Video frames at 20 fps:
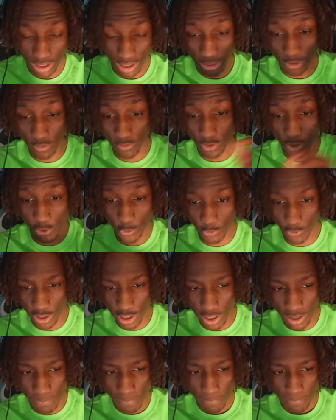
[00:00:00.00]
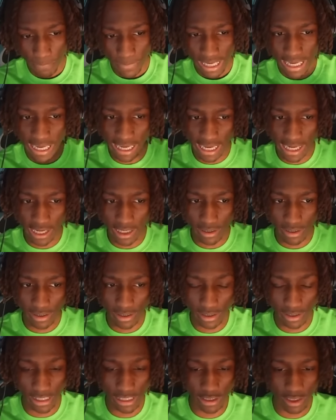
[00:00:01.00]
gotta do the stream, and
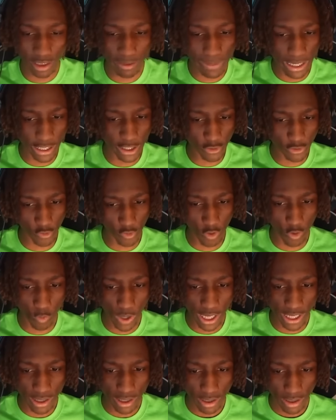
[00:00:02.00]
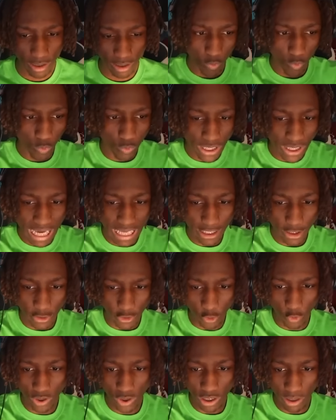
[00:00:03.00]
since they took my intro away, we gotta
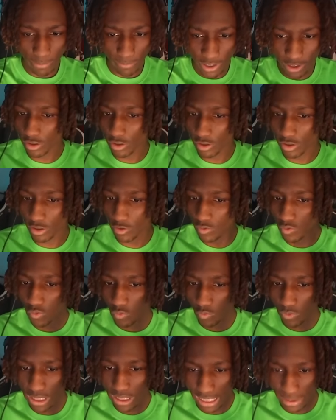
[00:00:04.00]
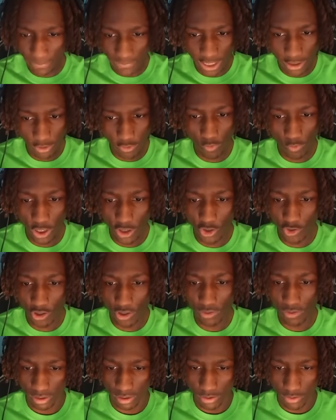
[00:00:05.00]
do something in the stew. We gotta make a new
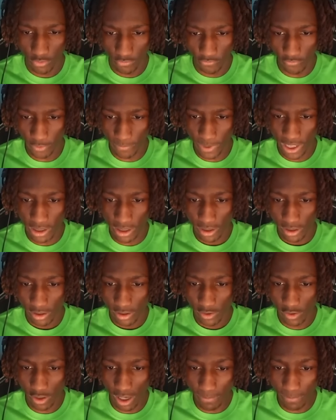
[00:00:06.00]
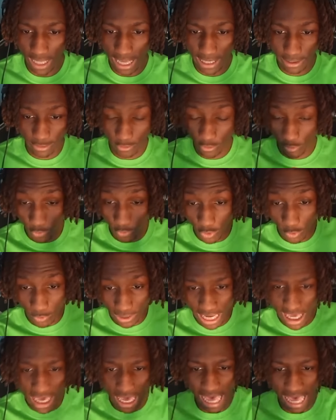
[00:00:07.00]
intro. You feel me? So I'm like, you do
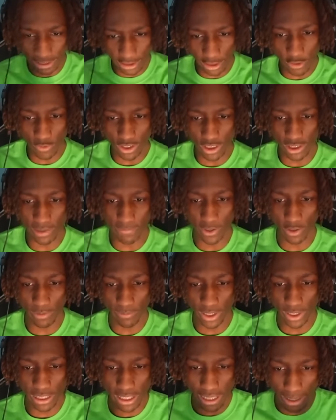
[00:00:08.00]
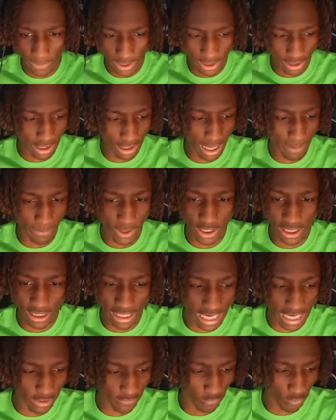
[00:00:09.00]
that, I give you this amount of money. I'm gonna tell you how much
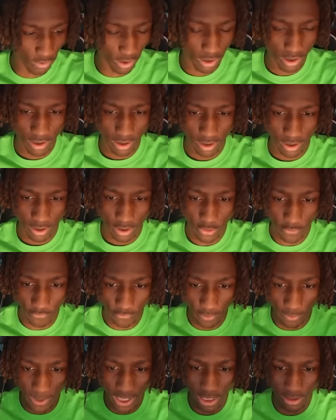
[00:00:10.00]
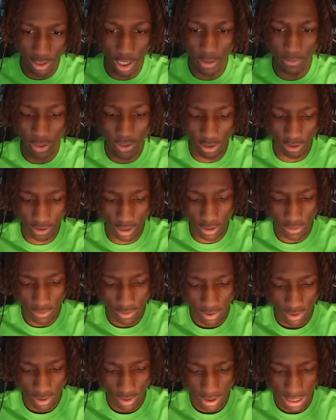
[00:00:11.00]
he asked for. You feel me? No, look though.
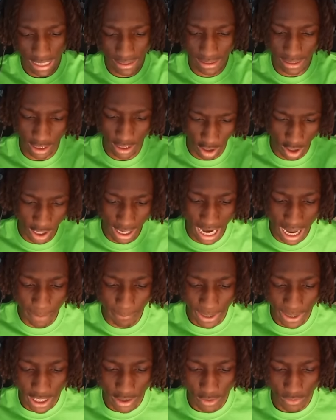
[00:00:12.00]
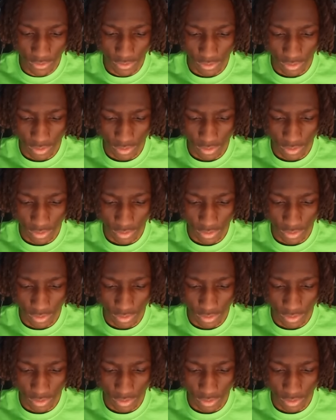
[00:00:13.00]
I said, all right, I'll pay you,